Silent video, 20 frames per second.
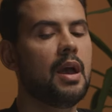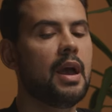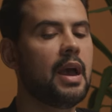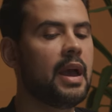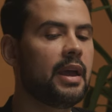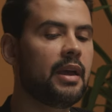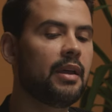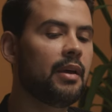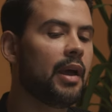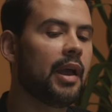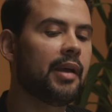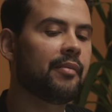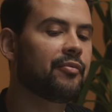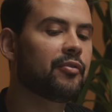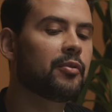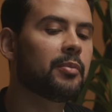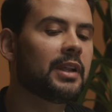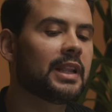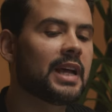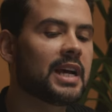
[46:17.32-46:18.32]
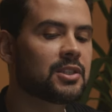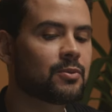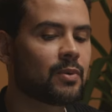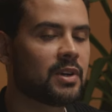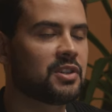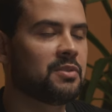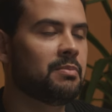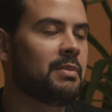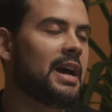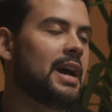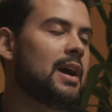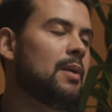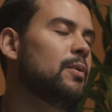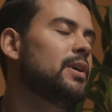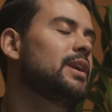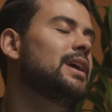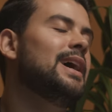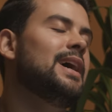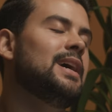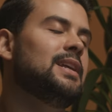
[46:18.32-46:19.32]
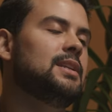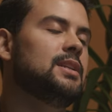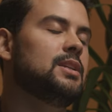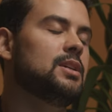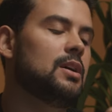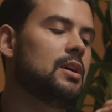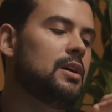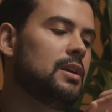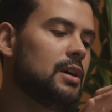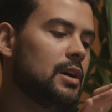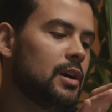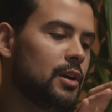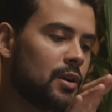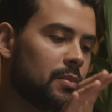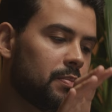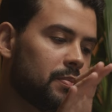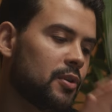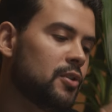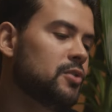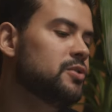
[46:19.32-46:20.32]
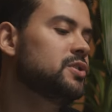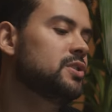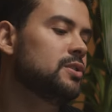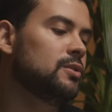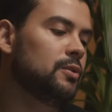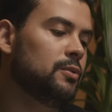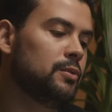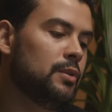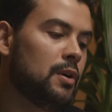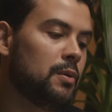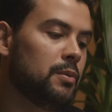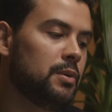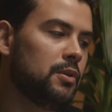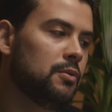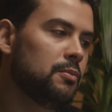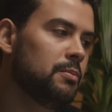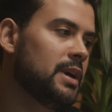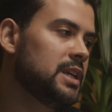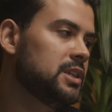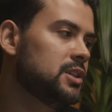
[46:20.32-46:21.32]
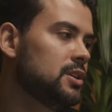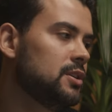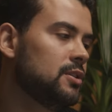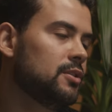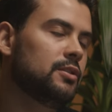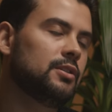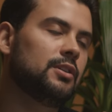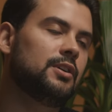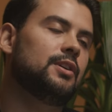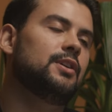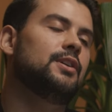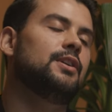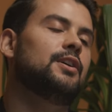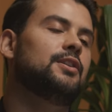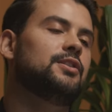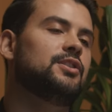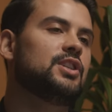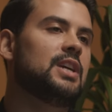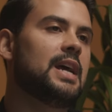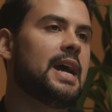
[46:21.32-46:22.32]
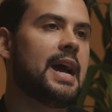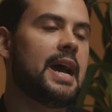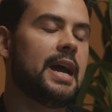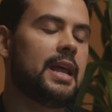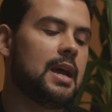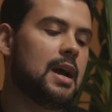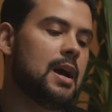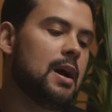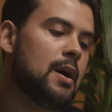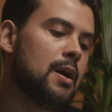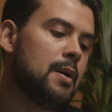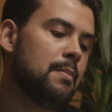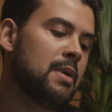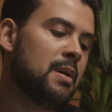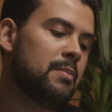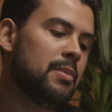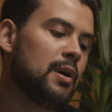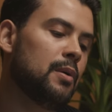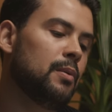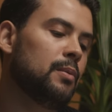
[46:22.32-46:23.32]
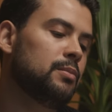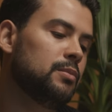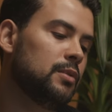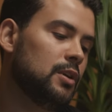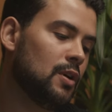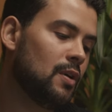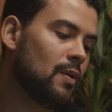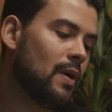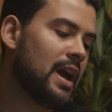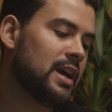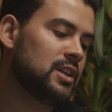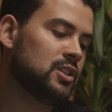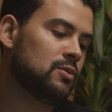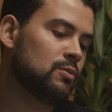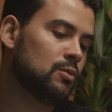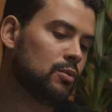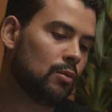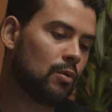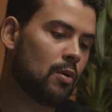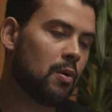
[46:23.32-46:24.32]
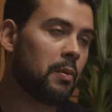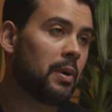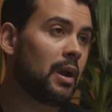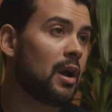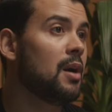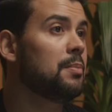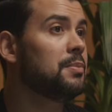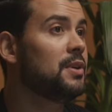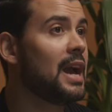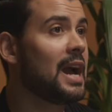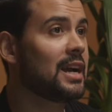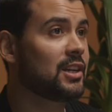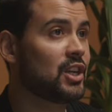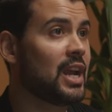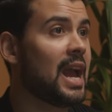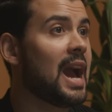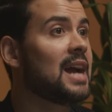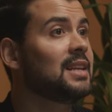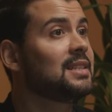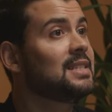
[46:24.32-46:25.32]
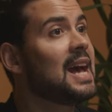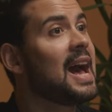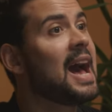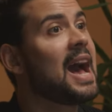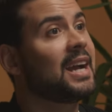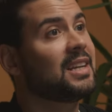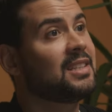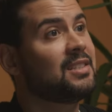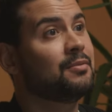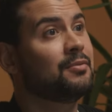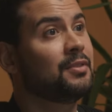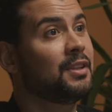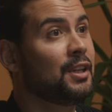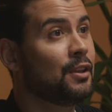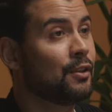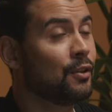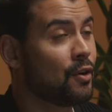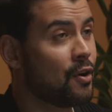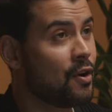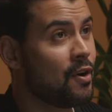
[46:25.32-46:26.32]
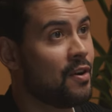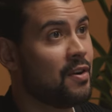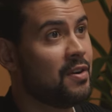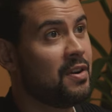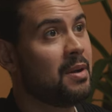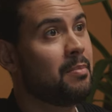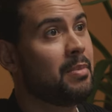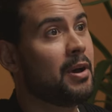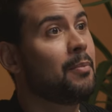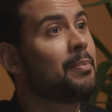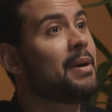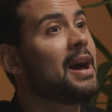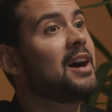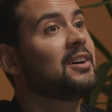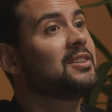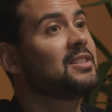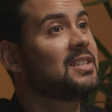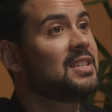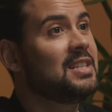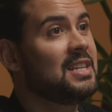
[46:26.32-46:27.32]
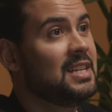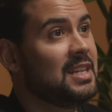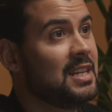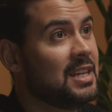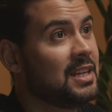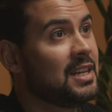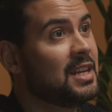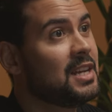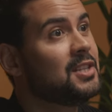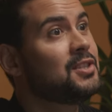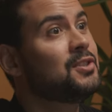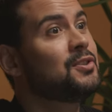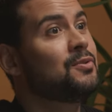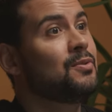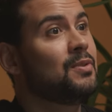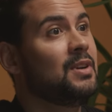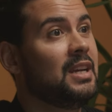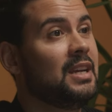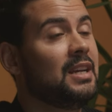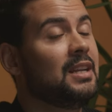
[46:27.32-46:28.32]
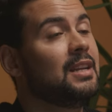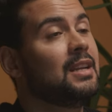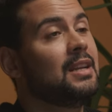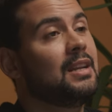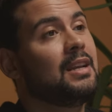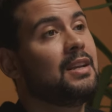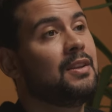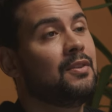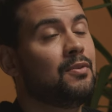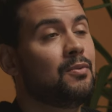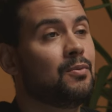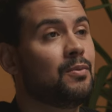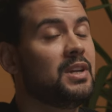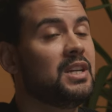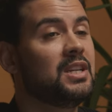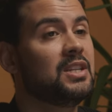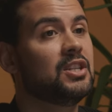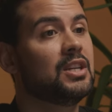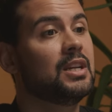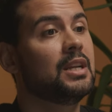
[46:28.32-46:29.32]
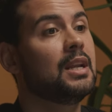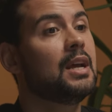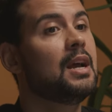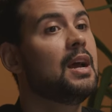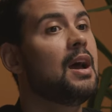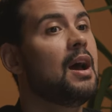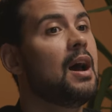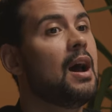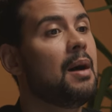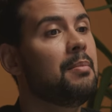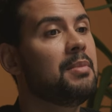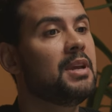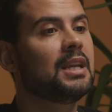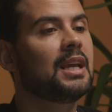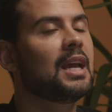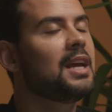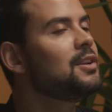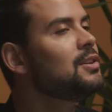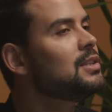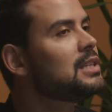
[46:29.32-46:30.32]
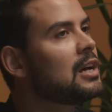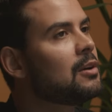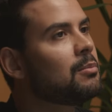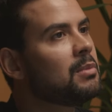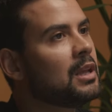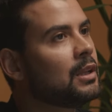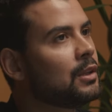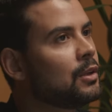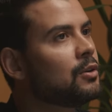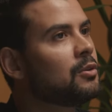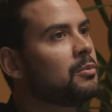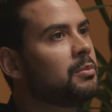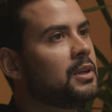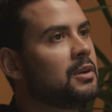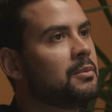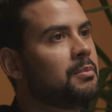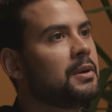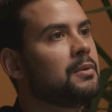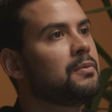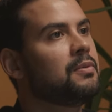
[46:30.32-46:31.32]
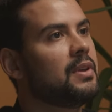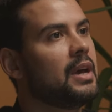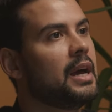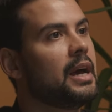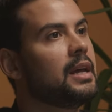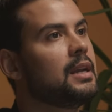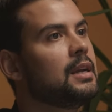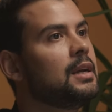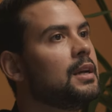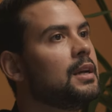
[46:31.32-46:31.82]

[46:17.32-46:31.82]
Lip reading: And for my last question, Matt, I want to end on a personal note. You mentioned earlier in our chat about, you know, as you were growing up, you actually had to actively learn about Palestinian history in the region. I mean, can you tell me a little bit about that?